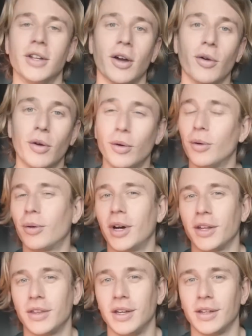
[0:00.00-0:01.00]
now, who do
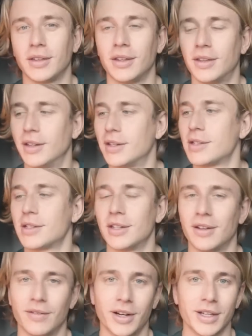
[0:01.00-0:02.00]
I think that this
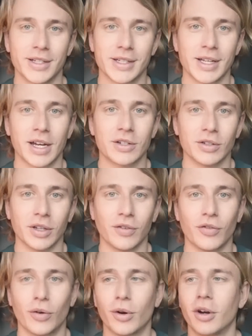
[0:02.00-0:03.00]
device is actually
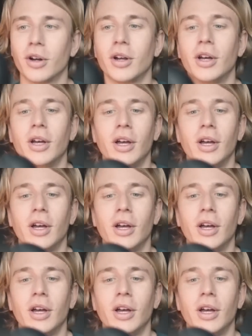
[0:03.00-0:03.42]
for?